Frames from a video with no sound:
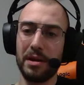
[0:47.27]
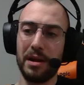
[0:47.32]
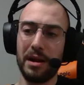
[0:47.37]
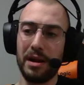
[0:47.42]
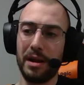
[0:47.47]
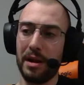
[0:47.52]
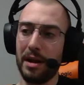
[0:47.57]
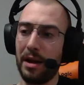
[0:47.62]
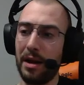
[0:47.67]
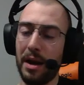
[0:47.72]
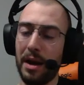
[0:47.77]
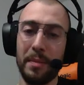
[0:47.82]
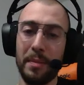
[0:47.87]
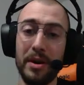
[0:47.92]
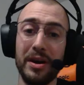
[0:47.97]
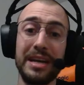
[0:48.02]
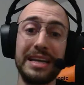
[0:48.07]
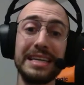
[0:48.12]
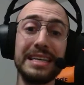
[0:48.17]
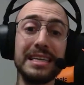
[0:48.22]

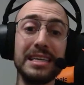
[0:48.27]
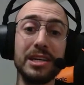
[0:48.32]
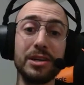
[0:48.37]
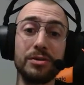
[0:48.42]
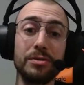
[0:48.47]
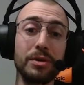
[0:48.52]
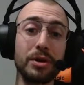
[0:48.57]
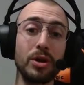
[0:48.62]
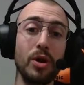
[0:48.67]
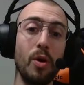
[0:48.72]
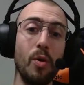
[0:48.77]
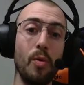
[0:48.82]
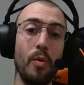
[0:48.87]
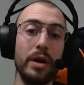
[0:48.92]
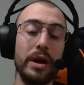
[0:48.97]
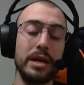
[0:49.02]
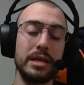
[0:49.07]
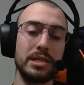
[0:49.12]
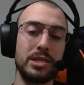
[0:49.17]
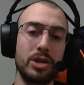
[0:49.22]
about a year ago
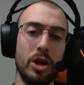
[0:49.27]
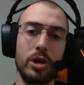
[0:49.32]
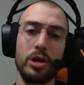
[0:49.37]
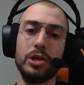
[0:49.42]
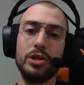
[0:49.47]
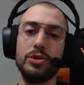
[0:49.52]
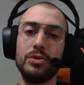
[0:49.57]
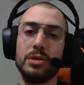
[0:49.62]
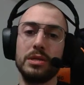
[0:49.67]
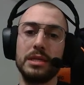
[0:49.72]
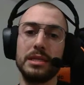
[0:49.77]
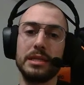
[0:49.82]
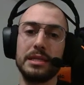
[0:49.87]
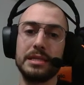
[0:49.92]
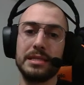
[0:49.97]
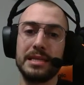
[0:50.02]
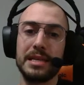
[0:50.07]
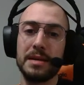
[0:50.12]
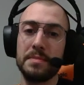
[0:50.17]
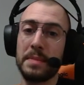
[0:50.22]
when I started using the
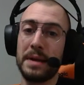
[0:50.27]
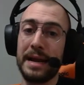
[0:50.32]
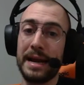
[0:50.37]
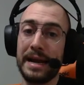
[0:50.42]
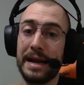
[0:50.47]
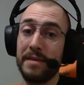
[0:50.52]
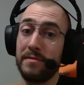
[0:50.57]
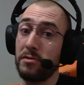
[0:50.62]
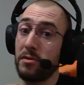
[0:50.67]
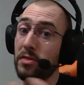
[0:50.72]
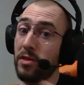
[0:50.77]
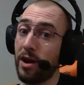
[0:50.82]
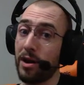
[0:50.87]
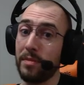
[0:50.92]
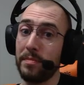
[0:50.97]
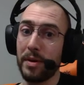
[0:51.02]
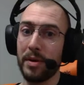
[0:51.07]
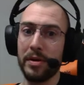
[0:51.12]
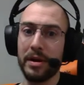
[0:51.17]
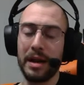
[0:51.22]
Xim, and I never thought
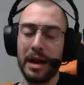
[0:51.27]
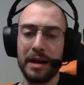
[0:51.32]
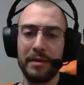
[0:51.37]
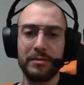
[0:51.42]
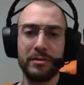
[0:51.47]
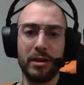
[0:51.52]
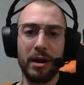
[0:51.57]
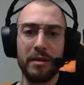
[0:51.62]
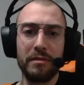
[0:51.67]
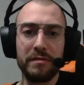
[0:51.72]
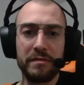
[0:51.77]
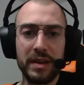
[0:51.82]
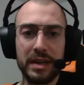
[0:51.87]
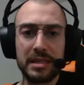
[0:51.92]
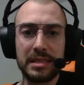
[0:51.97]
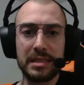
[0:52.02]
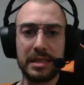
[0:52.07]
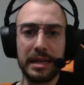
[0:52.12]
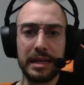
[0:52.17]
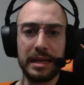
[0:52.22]
about it after I
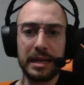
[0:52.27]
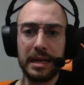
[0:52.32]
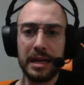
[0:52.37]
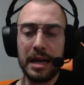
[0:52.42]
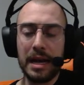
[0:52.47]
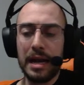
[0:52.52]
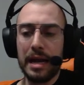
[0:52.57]
fixed it.